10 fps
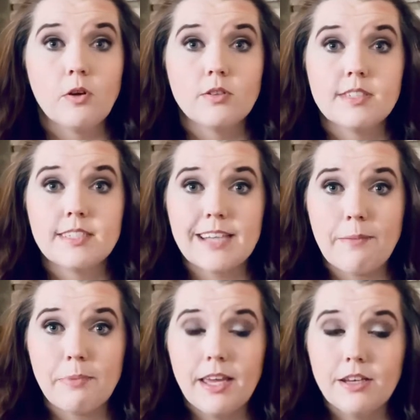
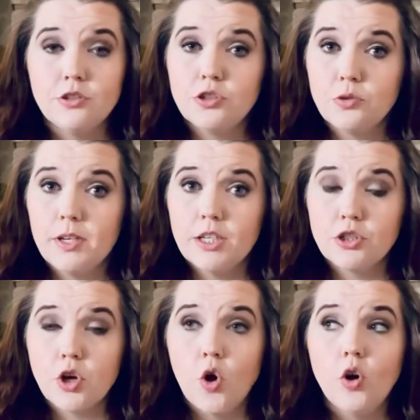step into each
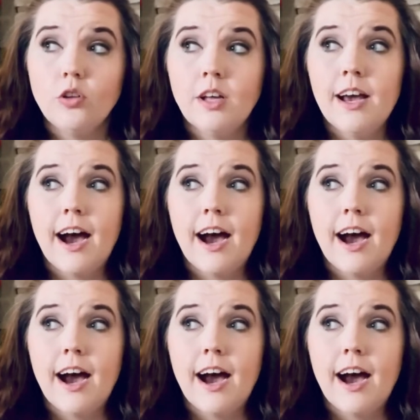goal.